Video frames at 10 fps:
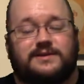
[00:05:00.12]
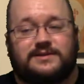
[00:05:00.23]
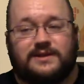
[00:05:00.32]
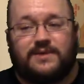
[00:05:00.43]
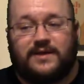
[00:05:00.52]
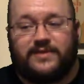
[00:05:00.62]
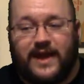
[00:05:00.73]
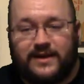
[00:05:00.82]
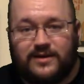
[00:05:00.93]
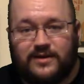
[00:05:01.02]
to see how
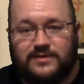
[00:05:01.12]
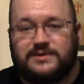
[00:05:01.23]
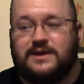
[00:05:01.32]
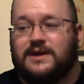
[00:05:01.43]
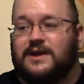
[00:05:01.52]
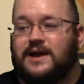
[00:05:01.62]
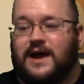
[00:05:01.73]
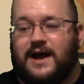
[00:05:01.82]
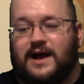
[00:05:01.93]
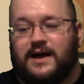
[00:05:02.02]
that goes.
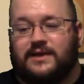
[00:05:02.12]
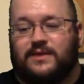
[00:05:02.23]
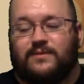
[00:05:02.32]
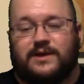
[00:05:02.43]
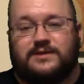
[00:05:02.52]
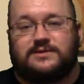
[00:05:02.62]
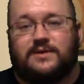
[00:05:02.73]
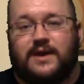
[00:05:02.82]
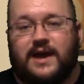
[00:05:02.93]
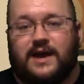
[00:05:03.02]
Then we
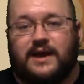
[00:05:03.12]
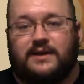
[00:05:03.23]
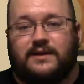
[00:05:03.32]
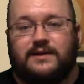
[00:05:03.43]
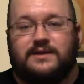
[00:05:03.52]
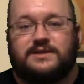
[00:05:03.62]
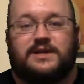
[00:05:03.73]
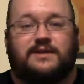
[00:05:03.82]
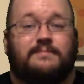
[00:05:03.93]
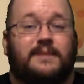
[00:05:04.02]
also had
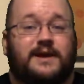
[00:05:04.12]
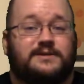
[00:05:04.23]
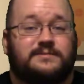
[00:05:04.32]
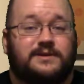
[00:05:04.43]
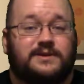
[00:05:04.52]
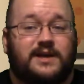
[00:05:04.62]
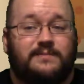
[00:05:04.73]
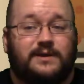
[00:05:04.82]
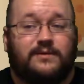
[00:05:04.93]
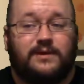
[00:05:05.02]
Shelton Benjamin
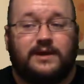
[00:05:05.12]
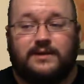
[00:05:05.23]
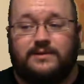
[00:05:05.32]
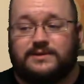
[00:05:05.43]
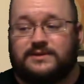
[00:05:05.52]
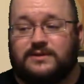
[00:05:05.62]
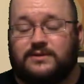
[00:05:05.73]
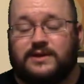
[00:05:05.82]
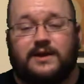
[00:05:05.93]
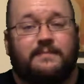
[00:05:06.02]
debut. He was
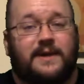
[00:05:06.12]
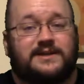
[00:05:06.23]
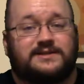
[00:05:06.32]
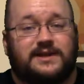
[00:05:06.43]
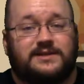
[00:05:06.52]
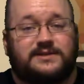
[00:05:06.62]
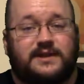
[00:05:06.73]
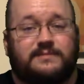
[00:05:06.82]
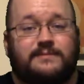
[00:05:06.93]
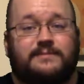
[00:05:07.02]
only in a backstage
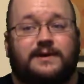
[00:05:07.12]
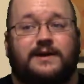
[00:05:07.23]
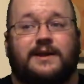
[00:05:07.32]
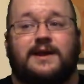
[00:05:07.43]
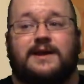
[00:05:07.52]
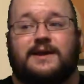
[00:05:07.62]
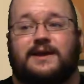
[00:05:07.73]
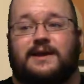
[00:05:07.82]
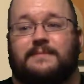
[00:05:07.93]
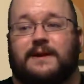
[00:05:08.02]
segment, but
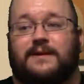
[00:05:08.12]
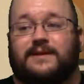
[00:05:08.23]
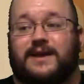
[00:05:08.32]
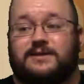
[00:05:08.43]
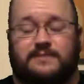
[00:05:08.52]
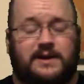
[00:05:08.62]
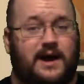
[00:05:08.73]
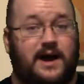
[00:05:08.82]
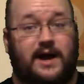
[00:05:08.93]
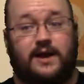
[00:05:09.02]
he apparently has been
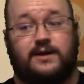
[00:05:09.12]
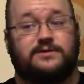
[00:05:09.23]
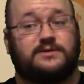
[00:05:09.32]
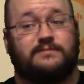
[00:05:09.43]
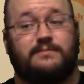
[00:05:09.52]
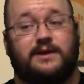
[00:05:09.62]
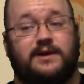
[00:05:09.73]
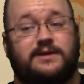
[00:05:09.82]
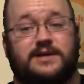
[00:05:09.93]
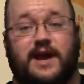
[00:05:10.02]
hired to
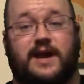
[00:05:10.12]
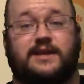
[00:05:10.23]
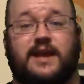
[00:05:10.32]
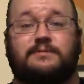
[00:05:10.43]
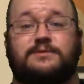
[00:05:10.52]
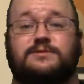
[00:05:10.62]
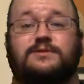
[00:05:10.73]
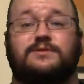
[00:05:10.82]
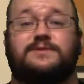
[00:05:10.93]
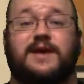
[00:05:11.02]
be Chad Gable's
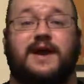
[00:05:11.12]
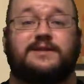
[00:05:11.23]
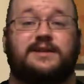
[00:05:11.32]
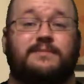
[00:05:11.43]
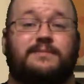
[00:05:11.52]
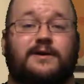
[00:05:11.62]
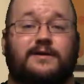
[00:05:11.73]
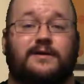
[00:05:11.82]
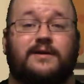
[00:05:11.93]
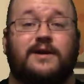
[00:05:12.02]
new tag team
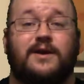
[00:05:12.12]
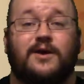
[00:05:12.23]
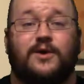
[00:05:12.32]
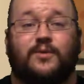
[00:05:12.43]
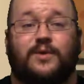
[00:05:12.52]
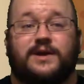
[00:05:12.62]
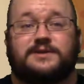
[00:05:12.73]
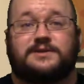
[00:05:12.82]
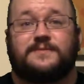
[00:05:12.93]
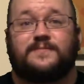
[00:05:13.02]
partner,
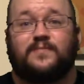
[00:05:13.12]
which